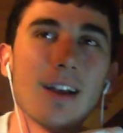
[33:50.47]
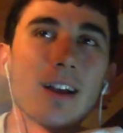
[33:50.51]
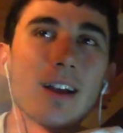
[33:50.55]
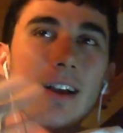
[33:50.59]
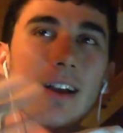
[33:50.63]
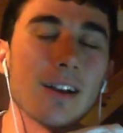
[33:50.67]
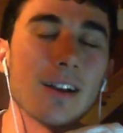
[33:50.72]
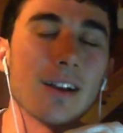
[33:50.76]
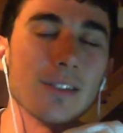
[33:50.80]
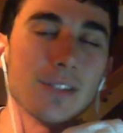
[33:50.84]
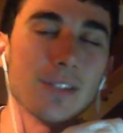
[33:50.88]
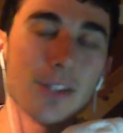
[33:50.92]

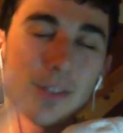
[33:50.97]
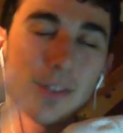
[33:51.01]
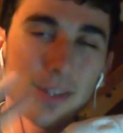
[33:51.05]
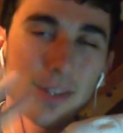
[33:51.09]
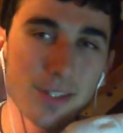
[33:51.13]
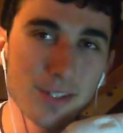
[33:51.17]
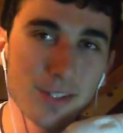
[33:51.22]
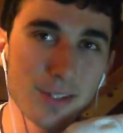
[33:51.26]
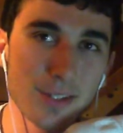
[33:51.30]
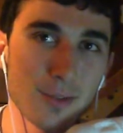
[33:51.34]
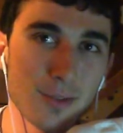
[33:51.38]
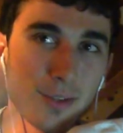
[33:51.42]
Until I
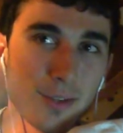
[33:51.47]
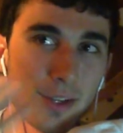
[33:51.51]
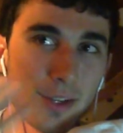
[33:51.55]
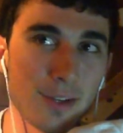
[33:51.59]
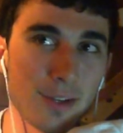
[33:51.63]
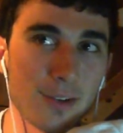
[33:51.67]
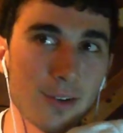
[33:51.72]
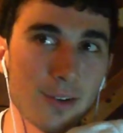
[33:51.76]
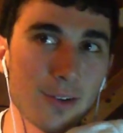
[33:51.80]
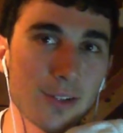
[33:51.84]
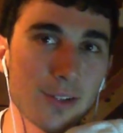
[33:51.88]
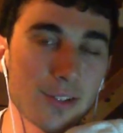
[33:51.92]
see you
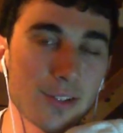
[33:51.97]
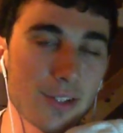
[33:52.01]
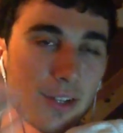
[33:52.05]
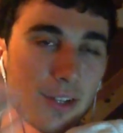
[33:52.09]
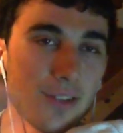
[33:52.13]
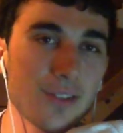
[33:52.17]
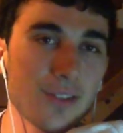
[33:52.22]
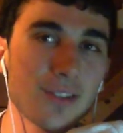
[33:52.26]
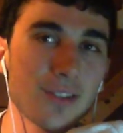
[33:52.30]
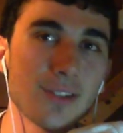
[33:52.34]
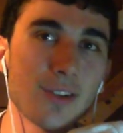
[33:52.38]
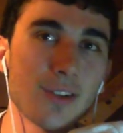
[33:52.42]
later,
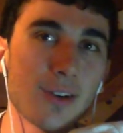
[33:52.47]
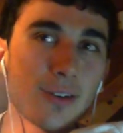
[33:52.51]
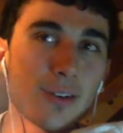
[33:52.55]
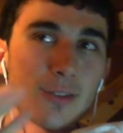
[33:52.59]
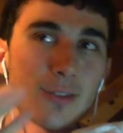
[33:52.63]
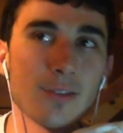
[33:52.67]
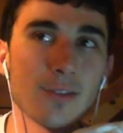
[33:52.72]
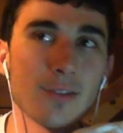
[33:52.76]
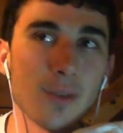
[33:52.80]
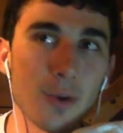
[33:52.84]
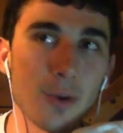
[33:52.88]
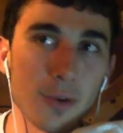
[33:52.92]
sons and
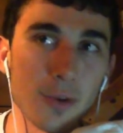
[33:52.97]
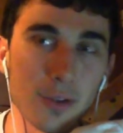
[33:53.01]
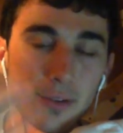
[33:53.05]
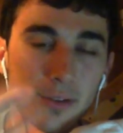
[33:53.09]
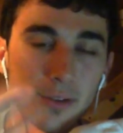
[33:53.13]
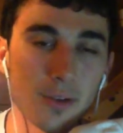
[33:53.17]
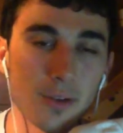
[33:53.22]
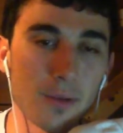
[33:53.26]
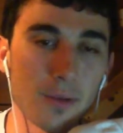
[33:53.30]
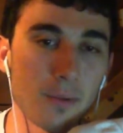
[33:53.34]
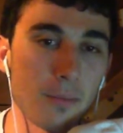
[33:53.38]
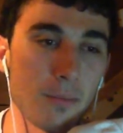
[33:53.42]
daughters of Odin,
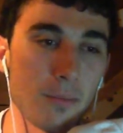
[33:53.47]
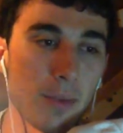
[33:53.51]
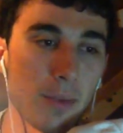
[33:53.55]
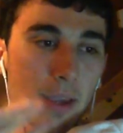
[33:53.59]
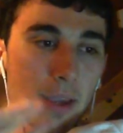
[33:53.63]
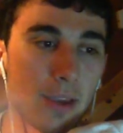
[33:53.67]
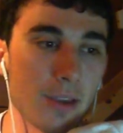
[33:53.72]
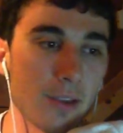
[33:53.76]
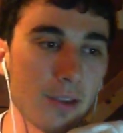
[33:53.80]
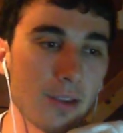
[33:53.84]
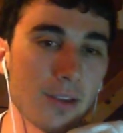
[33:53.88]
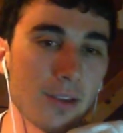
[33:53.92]

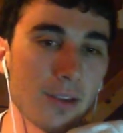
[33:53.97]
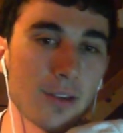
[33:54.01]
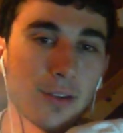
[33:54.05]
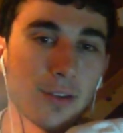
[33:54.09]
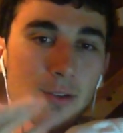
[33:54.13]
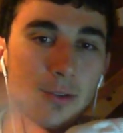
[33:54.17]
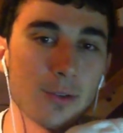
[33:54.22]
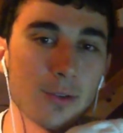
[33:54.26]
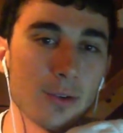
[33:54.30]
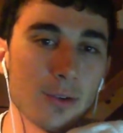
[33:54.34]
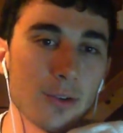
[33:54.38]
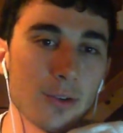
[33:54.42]
may
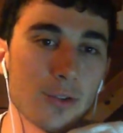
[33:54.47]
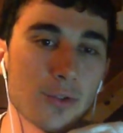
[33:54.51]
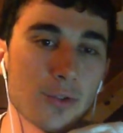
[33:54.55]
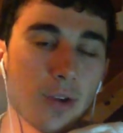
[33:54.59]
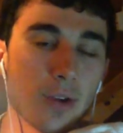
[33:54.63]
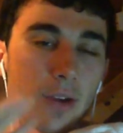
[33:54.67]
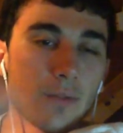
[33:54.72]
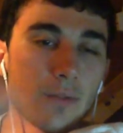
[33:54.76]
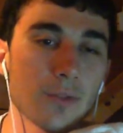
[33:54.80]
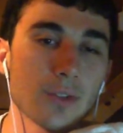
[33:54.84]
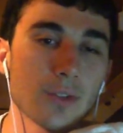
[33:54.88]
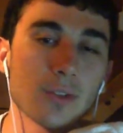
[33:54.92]
your
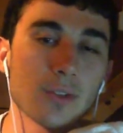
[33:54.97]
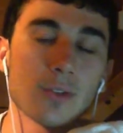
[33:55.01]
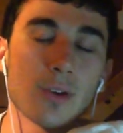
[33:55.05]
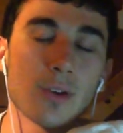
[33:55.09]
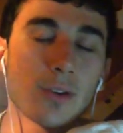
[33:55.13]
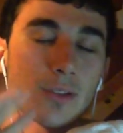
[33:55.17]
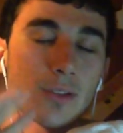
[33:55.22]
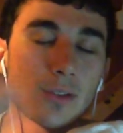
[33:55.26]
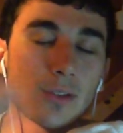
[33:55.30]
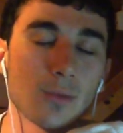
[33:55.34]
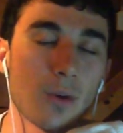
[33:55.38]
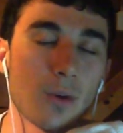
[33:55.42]
travels
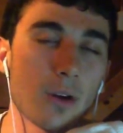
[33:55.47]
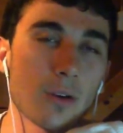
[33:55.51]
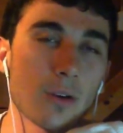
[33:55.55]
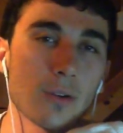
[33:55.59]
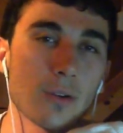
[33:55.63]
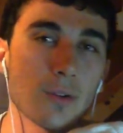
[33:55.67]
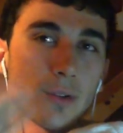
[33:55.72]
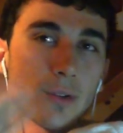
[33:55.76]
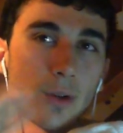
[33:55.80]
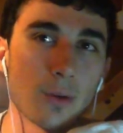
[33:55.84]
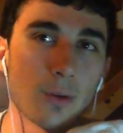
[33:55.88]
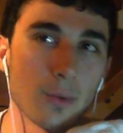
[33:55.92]
across the
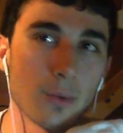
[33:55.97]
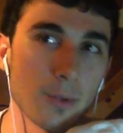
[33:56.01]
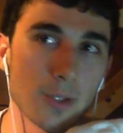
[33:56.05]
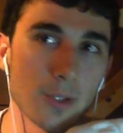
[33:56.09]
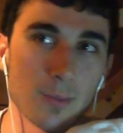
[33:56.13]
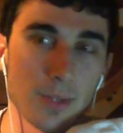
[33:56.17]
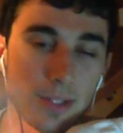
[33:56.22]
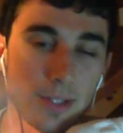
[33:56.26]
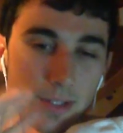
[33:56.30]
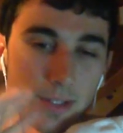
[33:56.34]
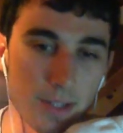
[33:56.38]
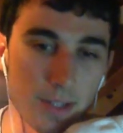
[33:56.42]
waters always
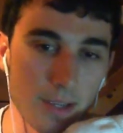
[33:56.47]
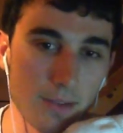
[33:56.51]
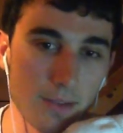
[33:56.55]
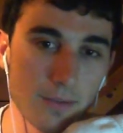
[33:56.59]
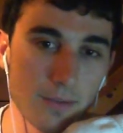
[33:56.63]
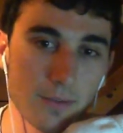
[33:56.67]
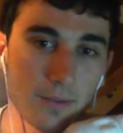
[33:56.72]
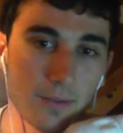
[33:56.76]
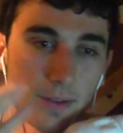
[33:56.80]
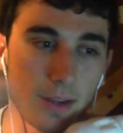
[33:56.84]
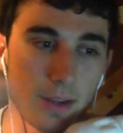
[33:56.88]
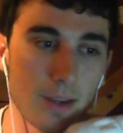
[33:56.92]
be
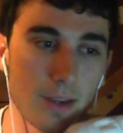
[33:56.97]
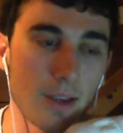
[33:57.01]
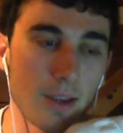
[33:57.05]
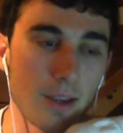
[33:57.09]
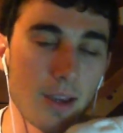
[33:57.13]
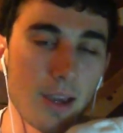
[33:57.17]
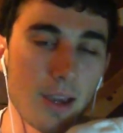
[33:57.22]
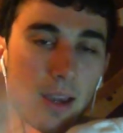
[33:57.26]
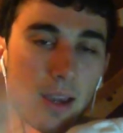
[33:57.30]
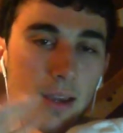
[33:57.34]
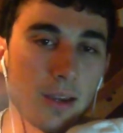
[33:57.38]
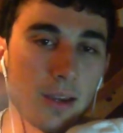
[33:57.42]
safe,
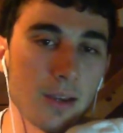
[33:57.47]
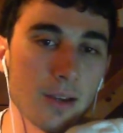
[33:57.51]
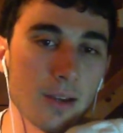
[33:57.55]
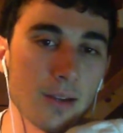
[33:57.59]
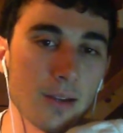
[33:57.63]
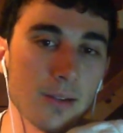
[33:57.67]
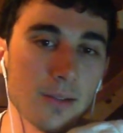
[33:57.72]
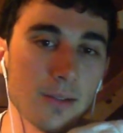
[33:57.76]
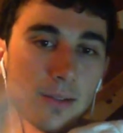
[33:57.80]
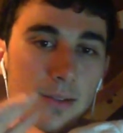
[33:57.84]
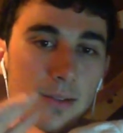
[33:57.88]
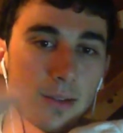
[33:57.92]

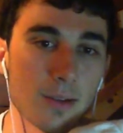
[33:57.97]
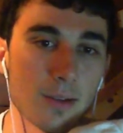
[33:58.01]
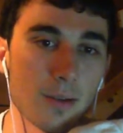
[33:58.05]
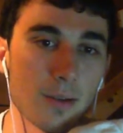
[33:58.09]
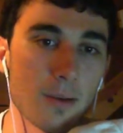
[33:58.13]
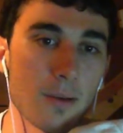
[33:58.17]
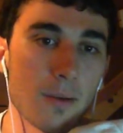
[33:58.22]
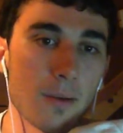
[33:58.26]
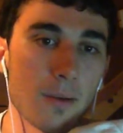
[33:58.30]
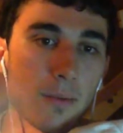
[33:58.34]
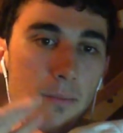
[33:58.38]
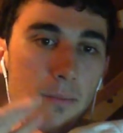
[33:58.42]
and
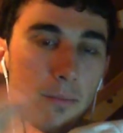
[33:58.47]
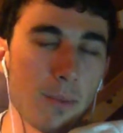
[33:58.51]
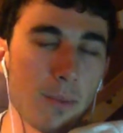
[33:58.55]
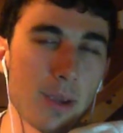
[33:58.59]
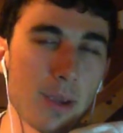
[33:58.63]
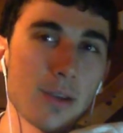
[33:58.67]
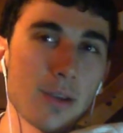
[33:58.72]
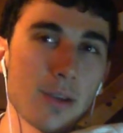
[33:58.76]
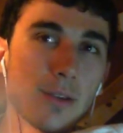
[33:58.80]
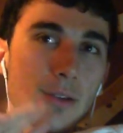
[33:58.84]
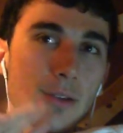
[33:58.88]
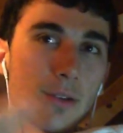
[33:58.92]

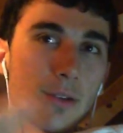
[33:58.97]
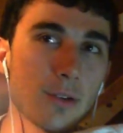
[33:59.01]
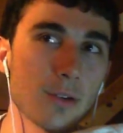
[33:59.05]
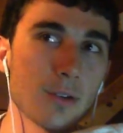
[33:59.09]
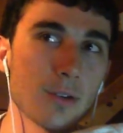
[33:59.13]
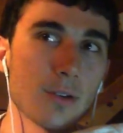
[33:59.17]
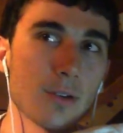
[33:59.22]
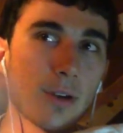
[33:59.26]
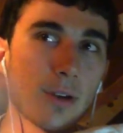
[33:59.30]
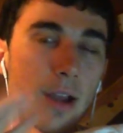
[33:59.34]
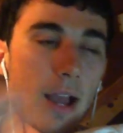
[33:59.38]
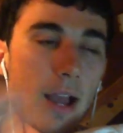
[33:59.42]
may
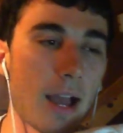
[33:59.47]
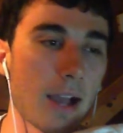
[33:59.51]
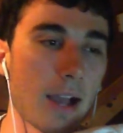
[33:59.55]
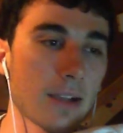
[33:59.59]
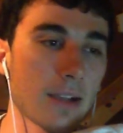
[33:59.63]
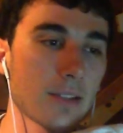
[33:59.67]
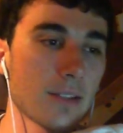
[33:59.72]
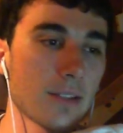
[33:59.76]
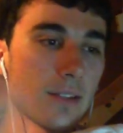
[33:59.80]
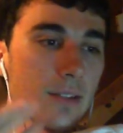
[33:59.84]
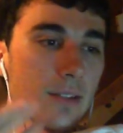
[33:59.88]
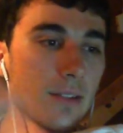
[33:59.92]
your
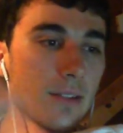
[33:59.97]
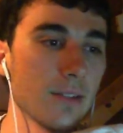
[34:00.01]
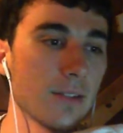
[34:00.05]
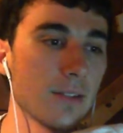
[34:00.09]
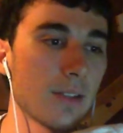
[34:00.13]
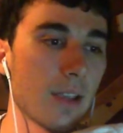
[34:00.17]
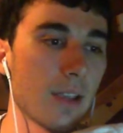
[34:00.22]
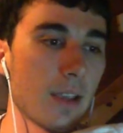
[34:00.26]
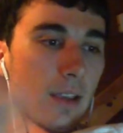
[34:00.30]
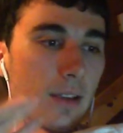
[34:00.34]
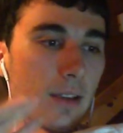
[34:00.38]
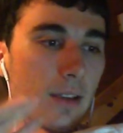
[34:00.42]

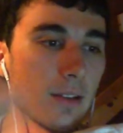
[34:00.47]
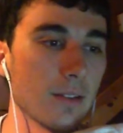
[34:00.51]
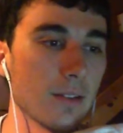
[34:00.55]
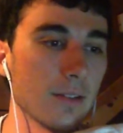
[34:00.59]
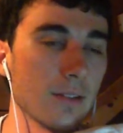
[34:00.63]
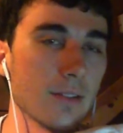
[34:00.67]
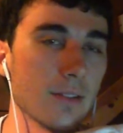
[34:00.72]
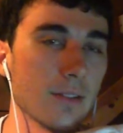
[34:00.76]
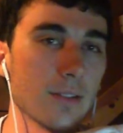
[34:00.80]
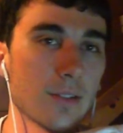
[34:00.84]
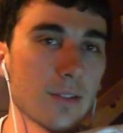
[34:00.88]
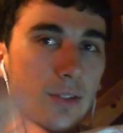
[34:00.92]
axes
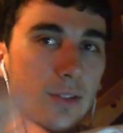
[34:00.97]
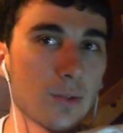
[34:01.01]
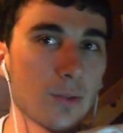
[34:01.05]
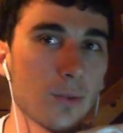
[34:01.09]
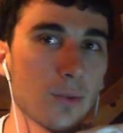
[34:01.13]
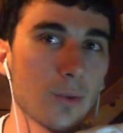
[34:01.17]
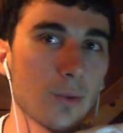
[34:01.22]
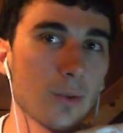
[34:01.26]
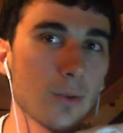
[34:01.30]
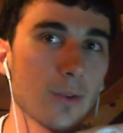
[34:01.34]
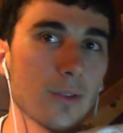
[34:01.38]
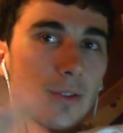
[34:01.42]
and
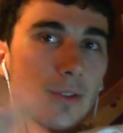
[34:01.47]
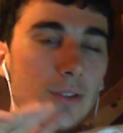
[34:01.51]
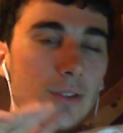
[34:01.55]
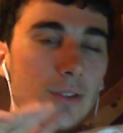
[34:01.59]
swords